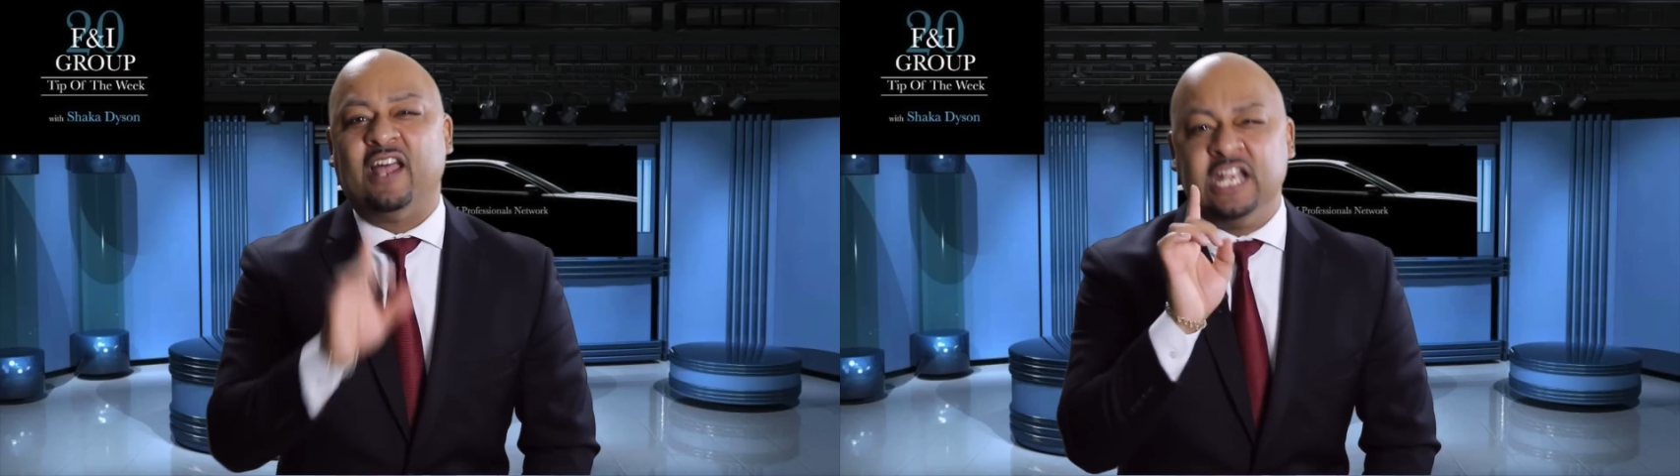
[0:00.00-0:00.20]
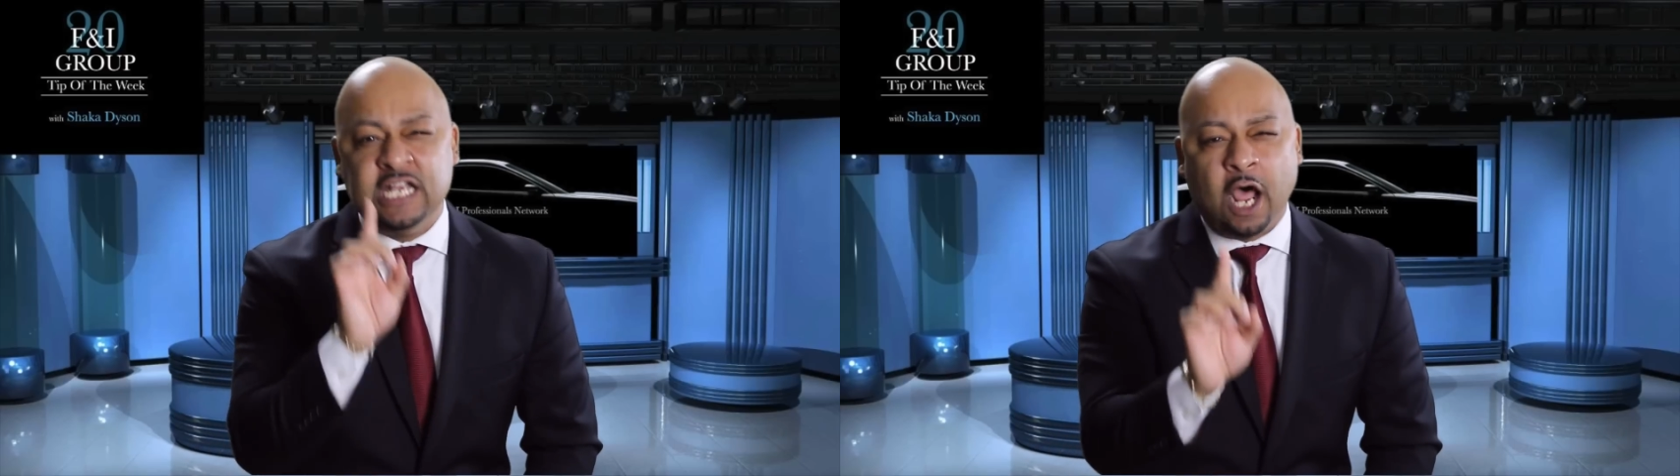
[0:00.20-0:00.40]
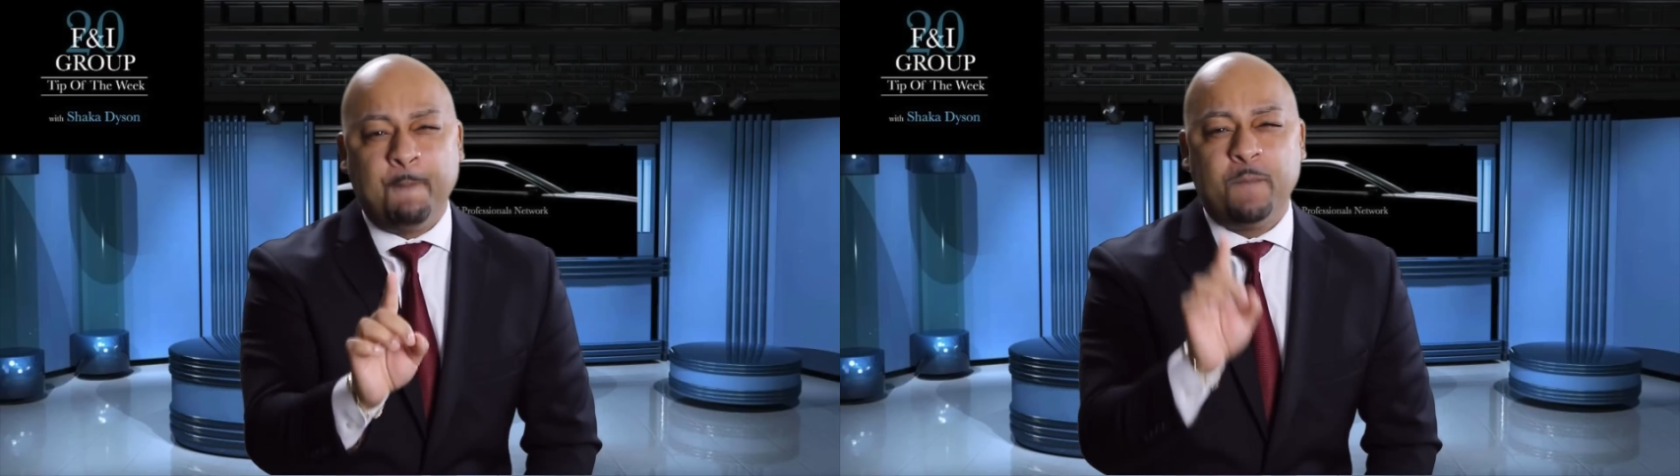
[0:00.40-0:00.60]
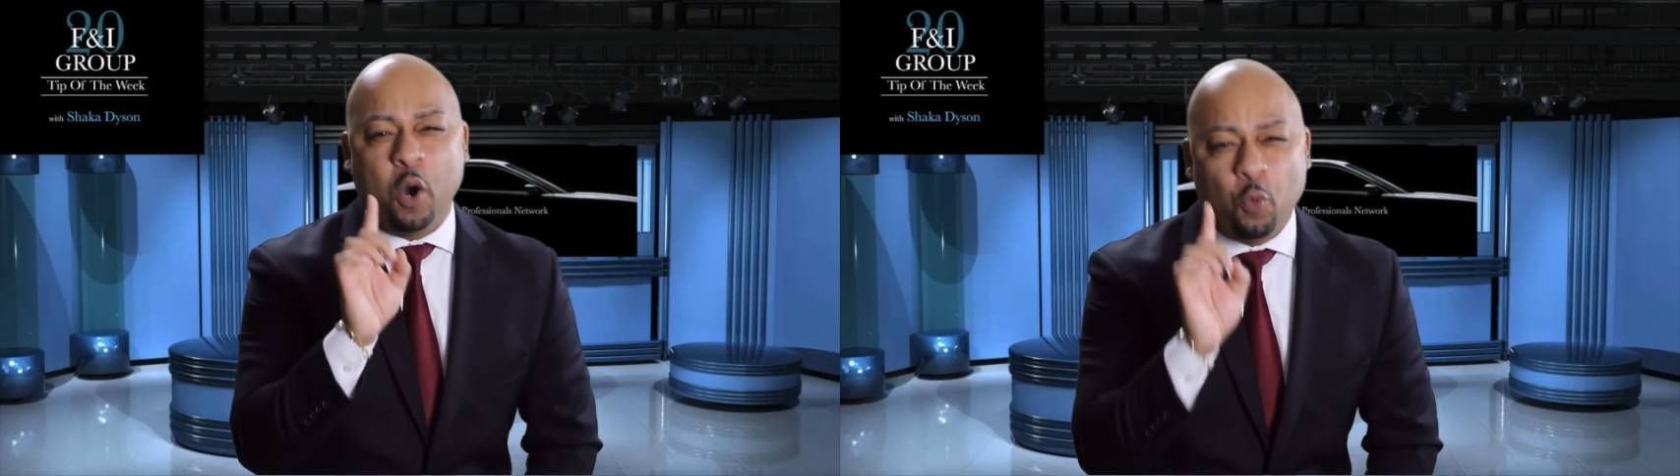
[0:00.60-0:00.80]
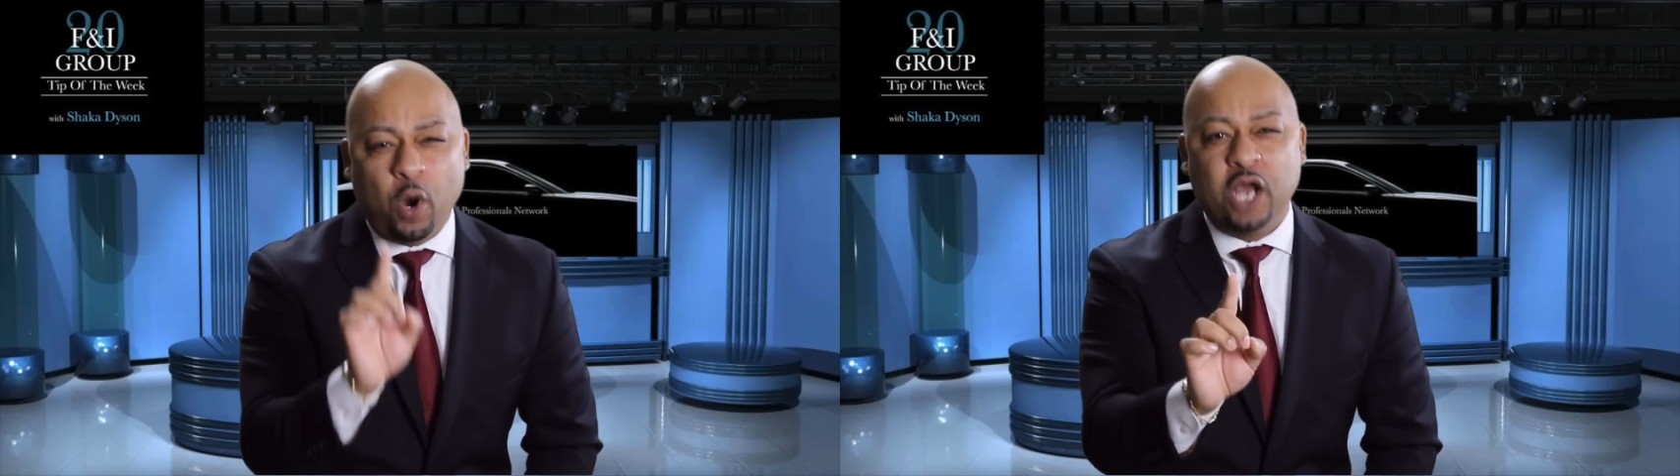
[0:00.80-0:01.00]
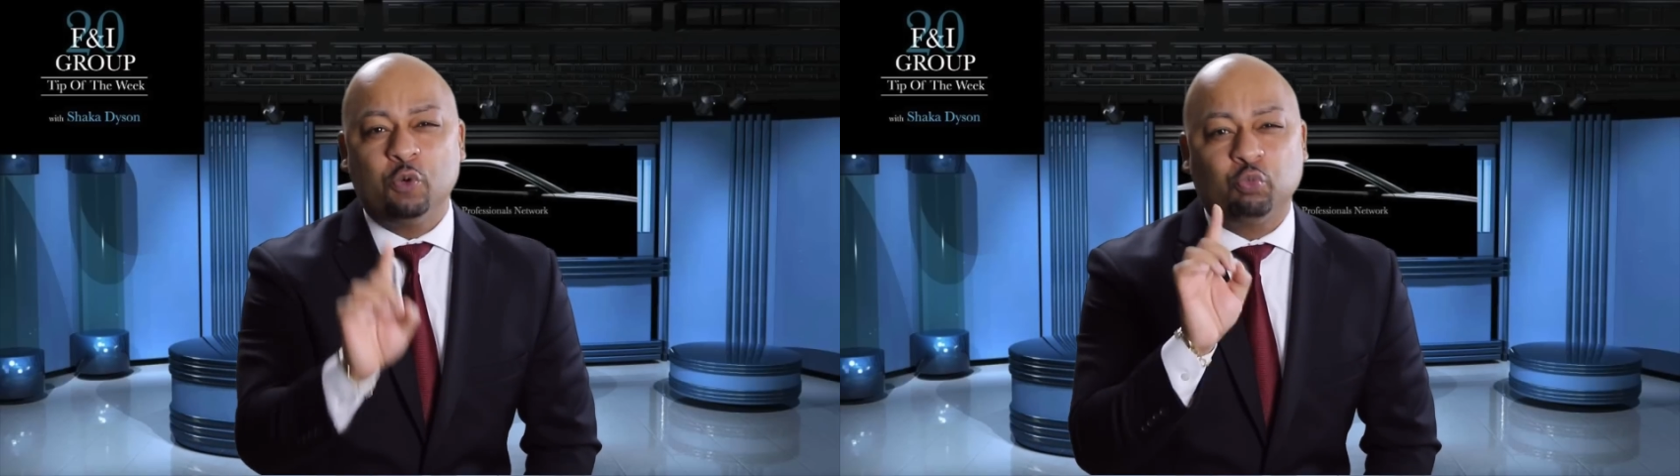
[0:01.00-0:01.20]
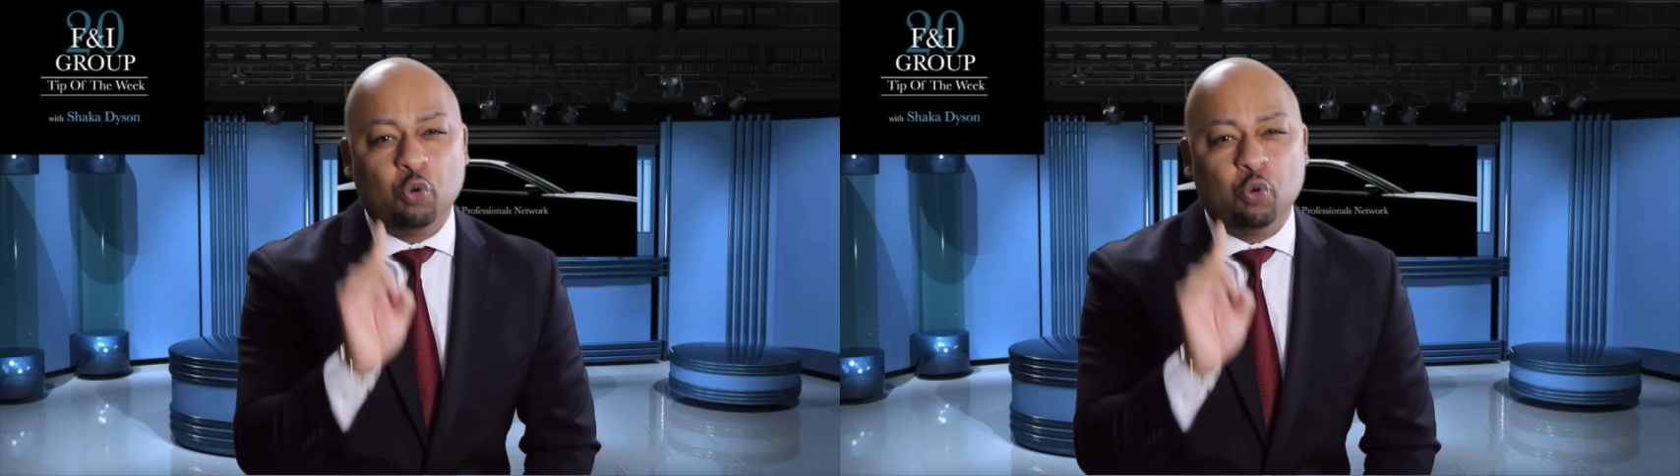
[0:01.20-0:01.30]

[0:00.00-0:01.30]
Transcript: the #1